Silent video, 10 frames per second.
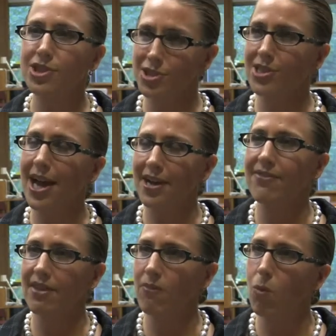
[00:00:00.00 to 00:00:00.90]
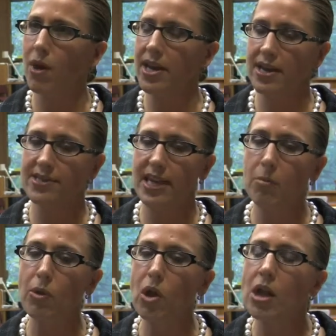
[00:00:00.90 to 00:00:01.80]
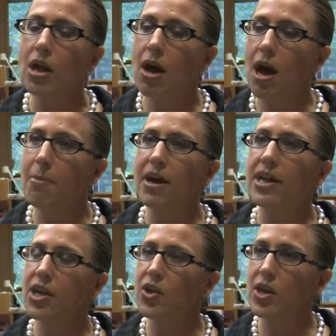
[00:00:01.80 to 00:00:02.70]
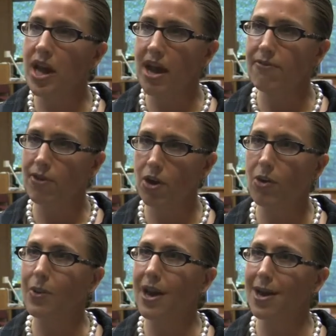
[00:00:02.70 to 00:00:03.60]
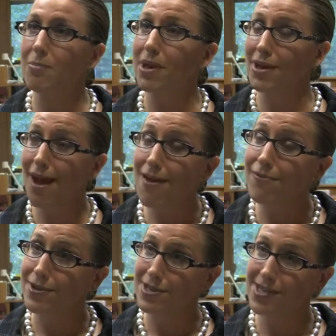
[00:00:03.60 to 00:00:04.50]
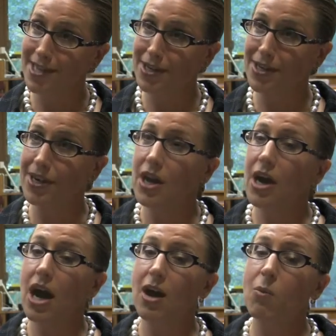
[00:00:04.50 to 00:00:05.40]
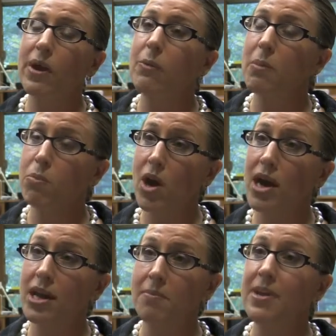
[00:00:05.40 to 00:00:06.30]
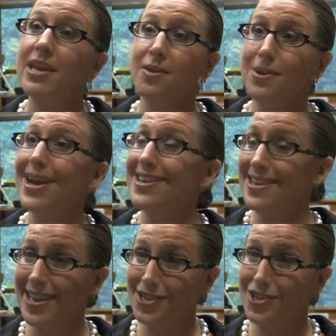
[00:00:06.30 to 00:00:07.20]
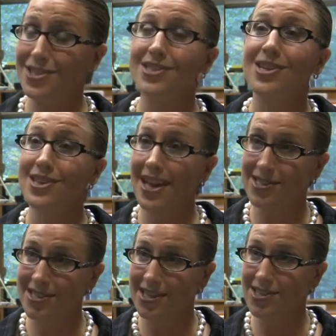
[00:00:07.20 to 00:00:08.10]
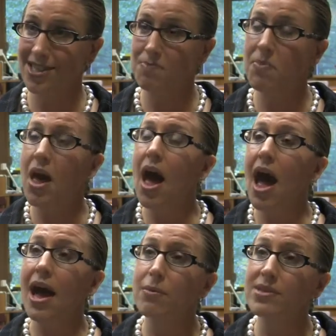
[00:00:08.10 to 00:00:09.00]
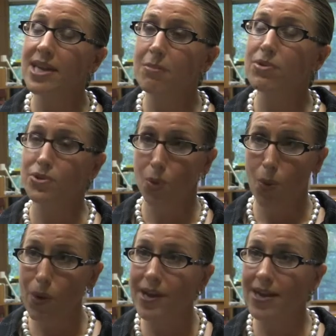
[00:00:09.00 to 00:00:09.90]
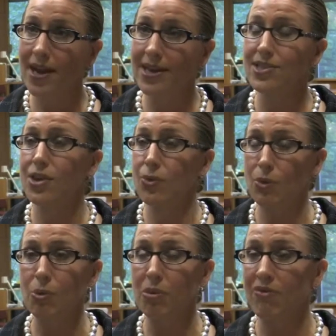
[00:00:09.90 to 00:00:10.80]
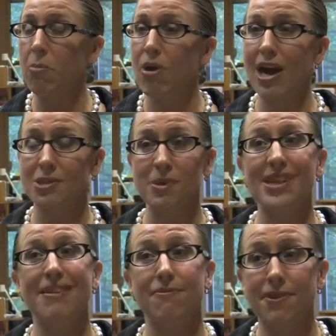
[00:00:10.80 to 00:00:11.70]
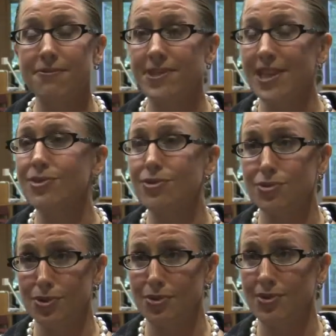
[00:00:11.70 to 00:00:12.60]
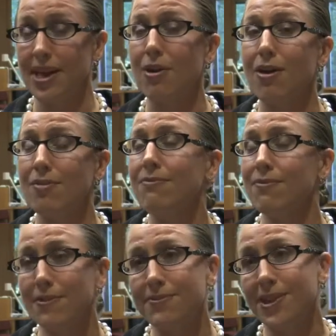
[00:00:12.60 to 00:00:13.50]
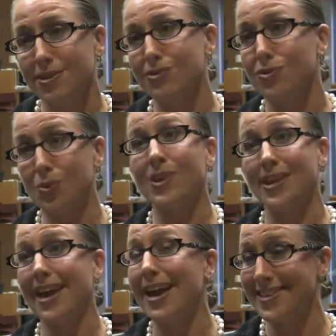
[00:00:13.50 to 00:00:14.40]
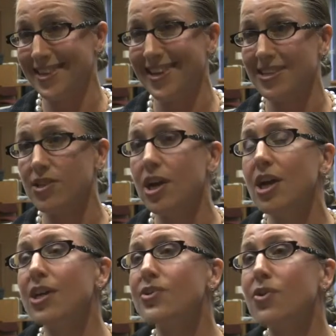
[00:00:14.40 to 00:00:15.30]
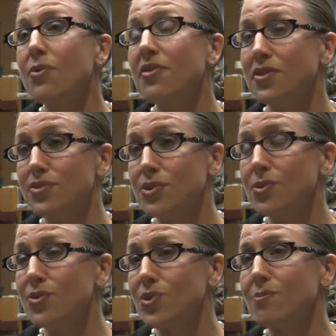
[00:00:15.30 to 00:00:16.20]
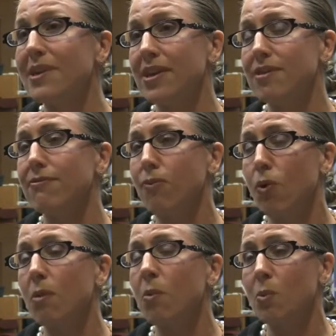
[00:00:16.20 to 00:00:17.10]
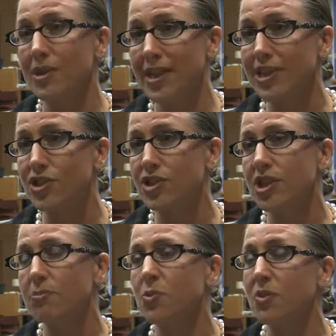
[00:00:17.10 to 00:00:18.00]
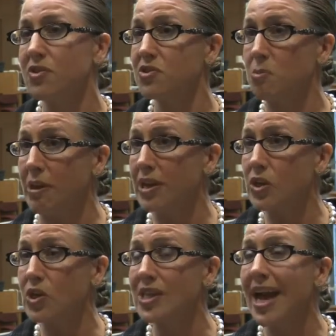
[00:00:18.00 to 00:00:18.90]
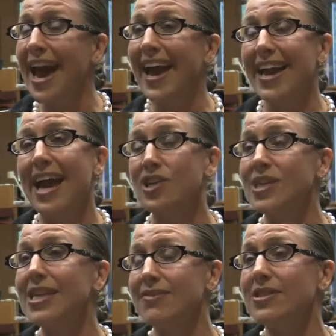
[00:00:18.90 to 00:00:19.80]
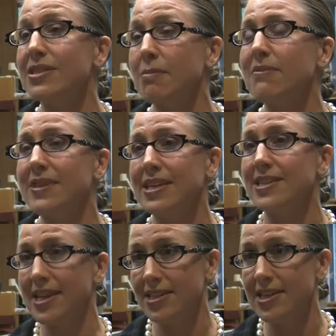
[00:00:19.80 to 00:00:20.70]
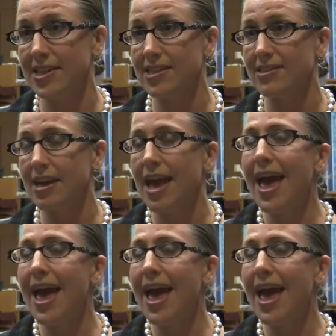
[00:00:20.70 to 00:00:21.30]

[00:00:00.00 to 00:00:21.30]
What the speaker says: Just to kind of give one example, about a year and a half ago we had a big conference here where we brought a mini United Nations to Lexington. I was able to organize a group of approximately 15 students. I call them 15 student liaisons, so that the students could begin to form relationships with the speakers and actually even some of the attendees.